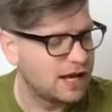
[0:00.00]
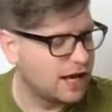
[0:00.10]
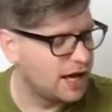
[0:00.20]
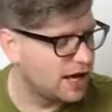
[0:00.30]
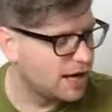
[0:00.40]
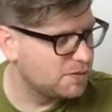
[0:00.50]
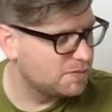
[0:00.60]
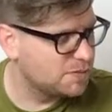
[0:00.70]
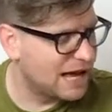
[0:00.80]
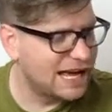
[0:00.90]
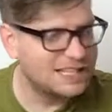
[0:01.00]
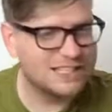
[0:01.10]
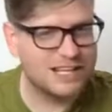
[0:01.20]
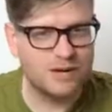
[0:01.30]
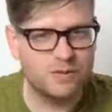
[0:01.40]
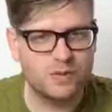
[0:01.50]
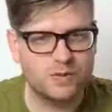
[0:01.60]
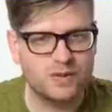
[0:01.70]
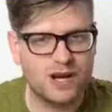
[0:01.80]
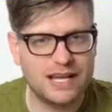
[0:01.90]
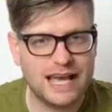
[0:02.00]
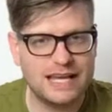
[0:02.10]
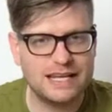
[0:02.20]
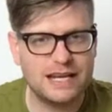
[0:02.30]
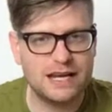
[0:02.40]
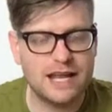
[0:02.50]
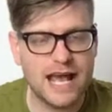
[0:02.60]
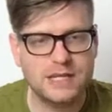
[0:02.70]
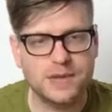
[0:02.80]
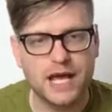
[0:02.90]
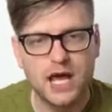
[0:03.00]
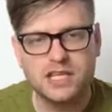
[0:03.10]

And we'll try again next week.